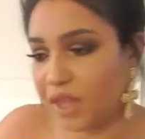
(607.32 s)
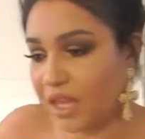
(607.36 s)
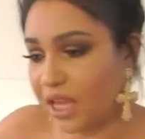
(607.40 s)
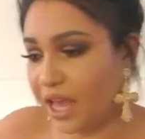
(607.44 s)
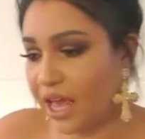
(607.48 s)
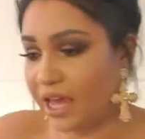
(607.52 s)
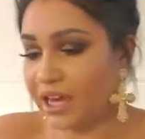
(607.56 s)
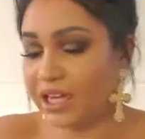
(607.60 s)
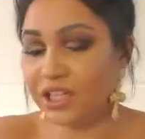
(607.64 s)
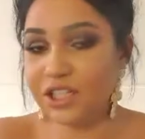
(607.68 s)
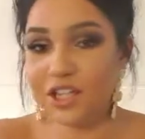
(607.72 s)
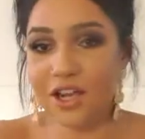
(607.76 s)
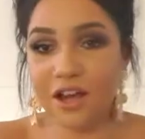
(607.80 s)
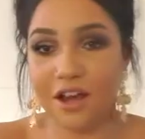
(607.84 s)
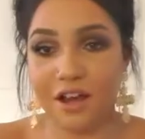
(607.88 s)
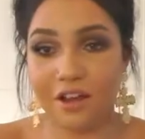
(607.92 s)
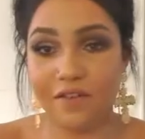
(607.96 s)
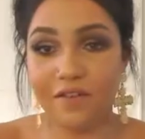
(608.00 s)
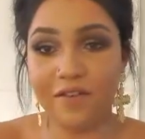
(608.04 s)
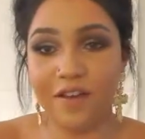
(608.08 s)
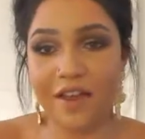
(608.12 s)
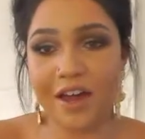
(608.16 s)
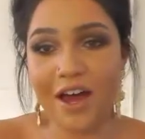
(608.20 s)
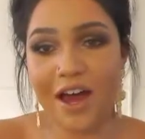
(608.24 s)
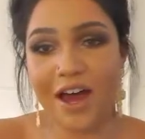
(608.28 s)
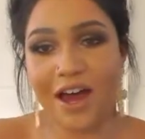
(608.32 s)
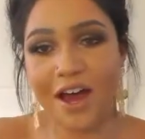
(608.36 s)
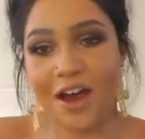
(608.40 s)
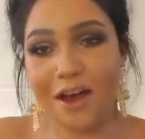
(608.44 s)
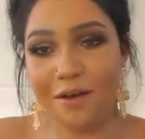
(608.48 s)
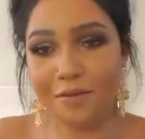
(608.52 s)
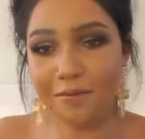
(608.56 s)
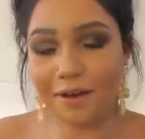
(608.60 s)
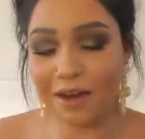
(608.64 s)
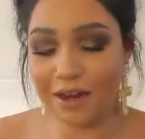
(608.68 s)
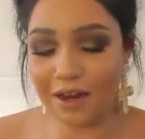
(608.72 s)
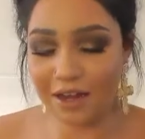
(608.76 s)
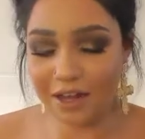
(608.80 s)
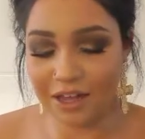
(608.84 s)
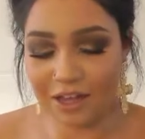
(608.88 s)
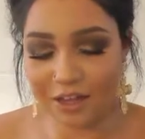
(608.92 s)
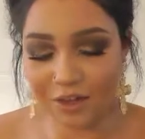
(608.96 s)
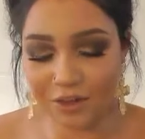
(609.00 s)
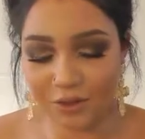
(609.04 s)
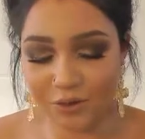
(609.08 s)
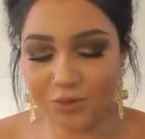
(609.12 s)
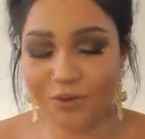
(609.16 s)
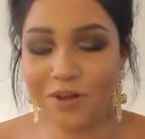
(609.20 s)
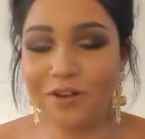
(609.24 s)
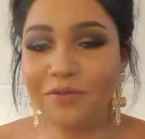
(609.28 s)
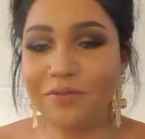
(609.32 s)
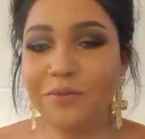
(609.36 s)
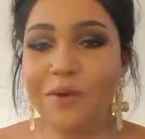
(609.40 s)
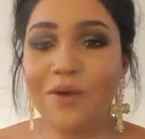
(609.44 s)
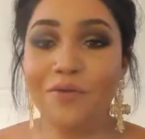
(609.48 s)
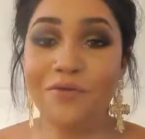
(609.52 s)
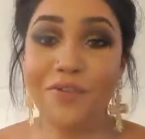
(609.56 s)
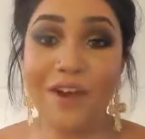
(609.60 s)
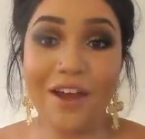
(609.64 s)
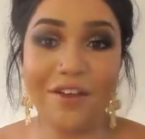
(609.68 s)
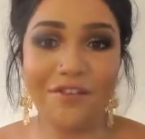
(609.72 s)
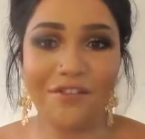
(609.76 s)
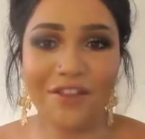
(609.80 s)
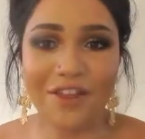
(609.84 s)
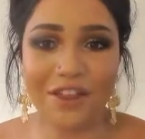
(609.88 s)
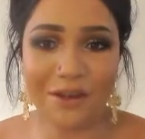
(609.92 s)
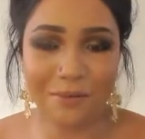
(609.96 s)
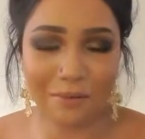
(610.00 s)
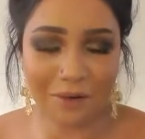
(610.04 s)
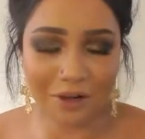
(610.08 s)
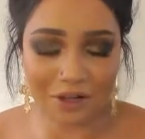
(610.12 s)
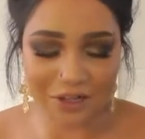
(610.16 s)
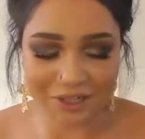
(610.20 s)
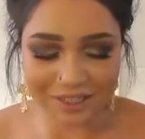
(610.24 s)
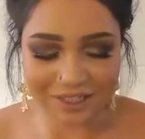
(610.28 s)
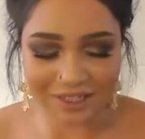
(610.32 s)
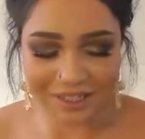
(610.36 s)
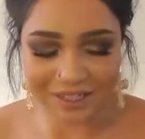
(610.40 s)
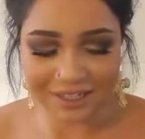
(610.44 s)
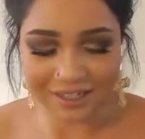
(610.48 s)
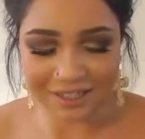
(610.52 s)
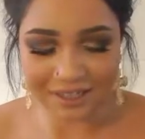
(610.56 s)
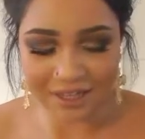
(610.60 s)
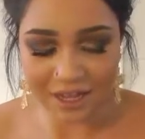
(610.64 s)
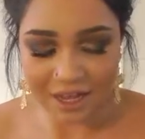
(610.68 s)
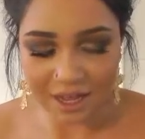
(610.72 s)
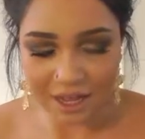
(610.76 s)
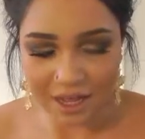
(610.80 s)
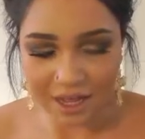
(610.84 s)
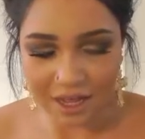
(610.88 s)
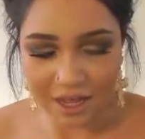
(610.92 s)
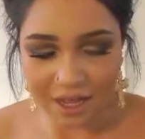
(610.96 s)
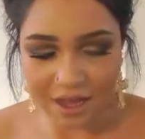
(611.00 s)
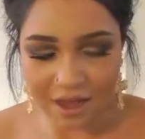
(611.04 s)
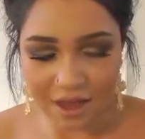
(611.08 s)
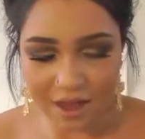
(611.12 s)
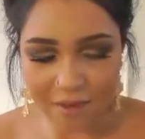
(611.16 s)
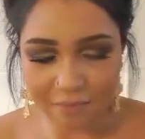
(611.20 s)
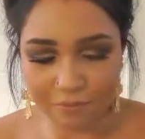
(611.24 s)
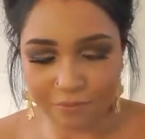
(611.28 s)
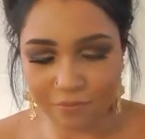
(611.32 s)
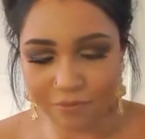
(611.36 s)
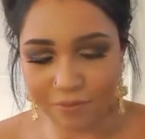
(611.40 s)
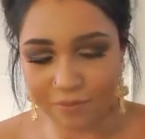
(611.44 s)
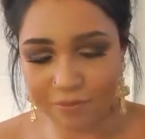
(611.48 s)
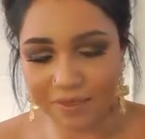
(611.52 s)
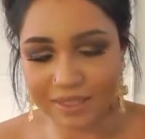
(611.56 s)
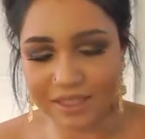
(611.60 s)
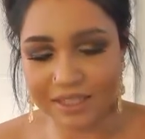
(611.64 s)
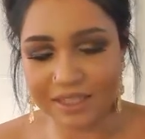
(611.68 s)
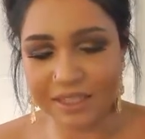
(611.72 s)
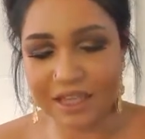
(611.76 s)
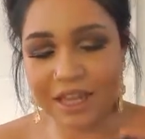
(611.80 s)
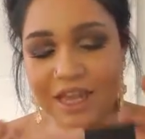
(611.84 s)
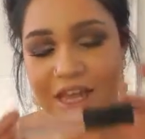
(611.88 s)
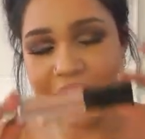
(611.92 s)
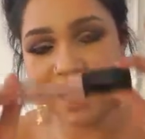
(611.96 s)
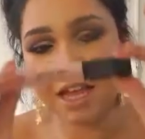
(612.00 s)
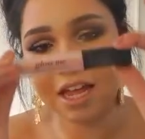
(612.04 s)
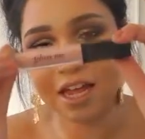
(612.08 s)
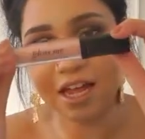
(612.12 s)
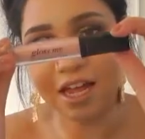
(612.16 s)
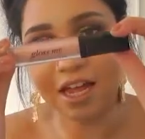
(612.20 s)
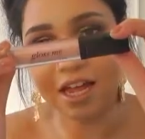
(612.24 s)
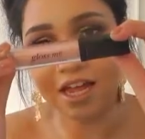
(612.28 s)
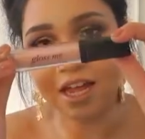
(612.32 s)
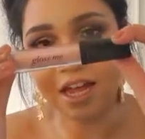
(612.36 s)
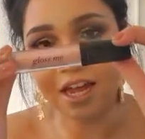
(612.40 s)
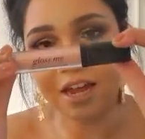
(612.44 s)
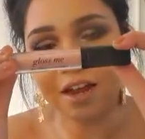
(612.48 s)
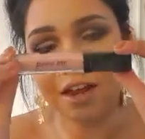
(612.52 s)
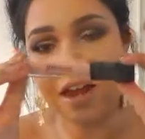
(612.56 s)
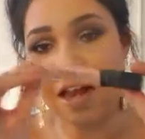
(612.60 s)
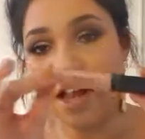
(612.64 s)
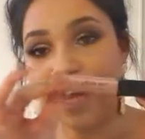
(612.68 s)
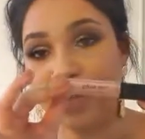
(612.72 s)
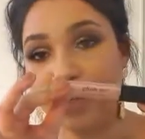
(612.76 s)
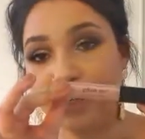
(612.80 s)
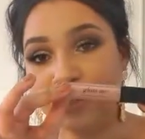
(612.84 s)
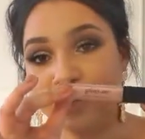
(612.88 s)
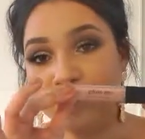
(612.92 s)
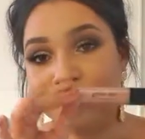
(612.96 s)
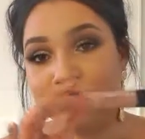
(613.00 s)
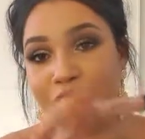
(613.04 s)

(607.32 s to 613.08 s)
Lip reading: And over that I'm going to use one of my favourite lip glosses from Sleek in Angel